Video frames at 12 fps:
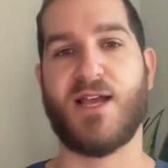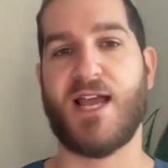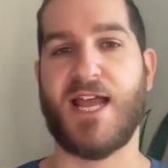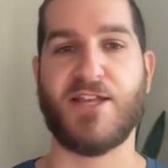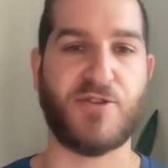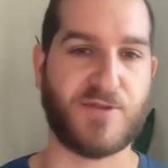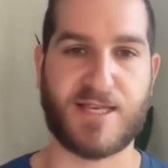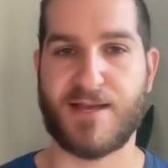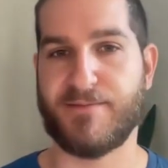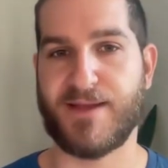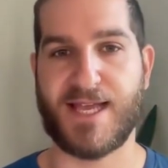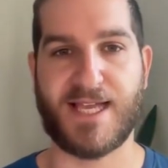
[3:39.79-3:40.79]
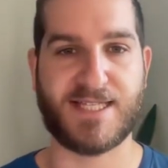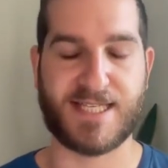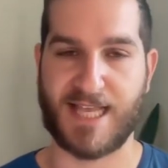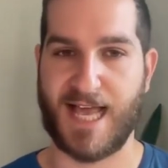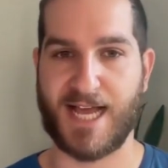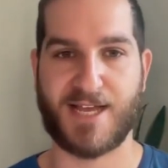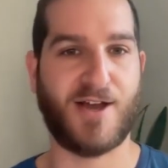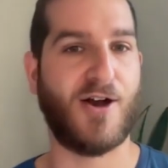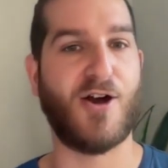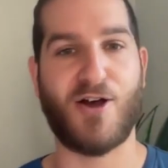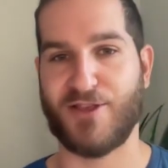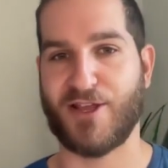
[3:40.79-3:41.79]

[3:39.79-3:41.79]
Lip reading: and use them in Slack on the